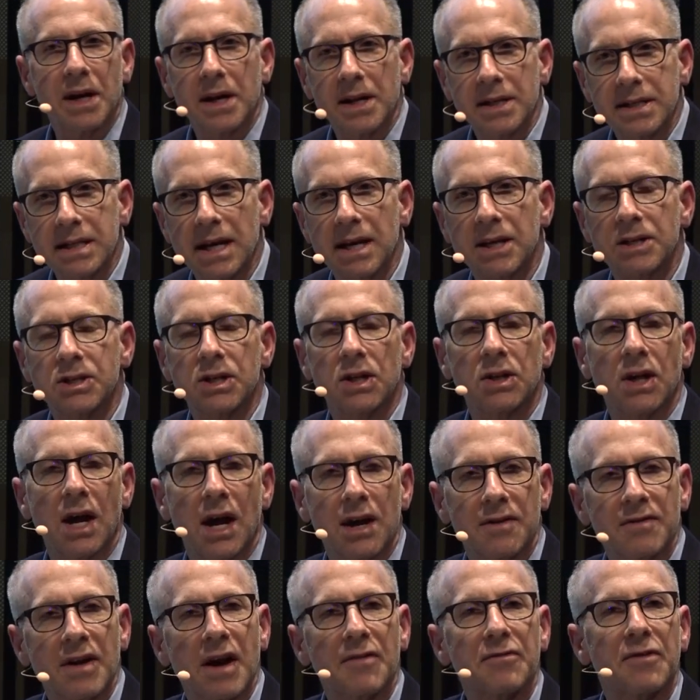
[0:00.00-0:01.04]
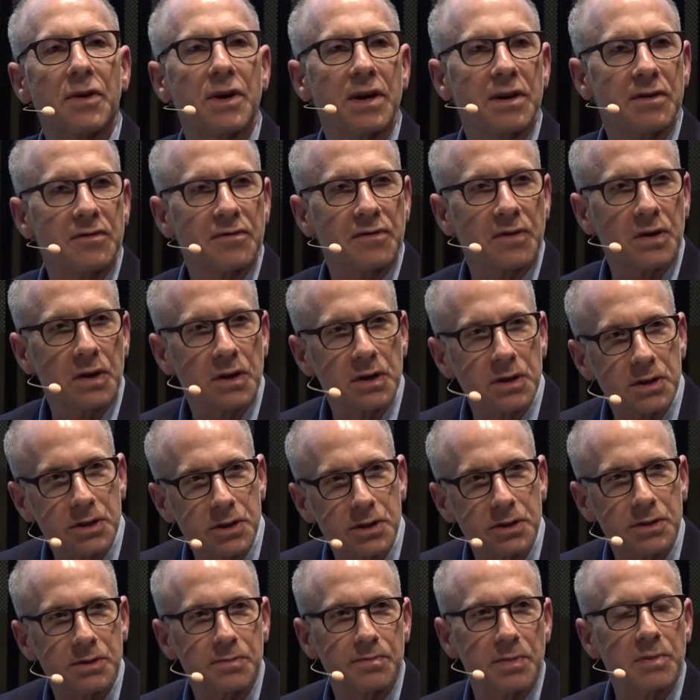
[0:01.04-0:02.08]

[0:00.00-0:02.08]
And it takes a lot of effort at first.